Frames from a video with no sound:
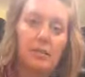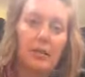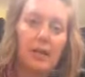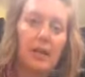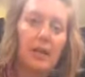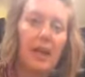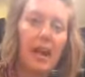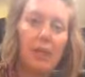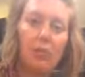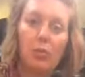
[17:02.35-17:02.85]

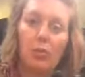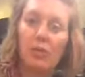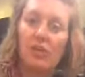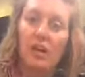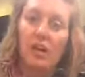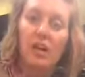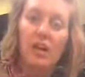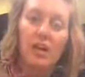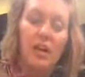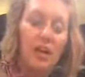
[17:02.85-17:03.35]
And I will
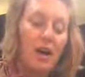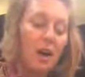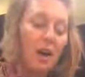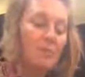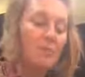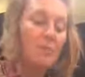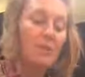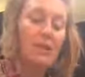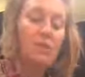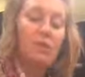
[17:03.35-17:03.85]

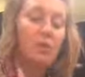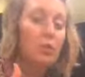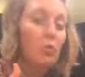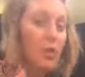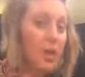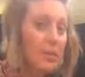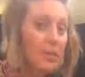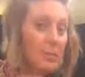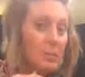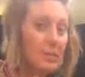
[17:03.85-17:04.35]
give you
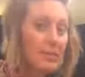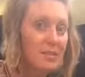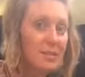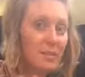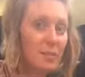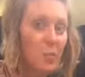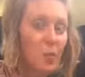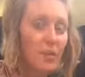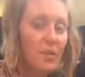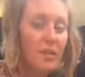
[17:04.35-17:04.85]
recipes
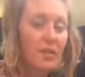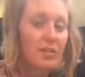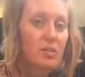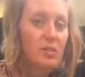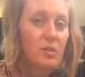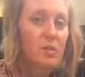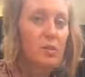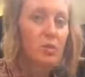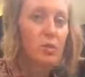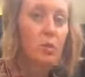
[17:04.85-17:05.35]
for this
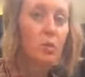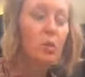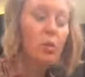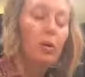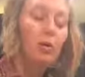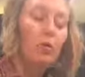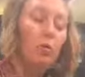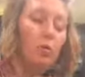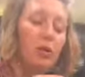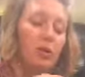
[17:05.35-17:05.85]
too
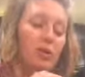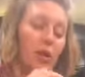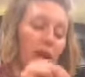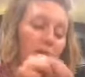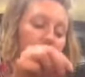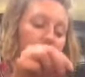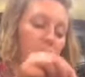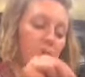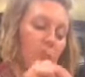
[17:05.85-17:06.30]
when you have your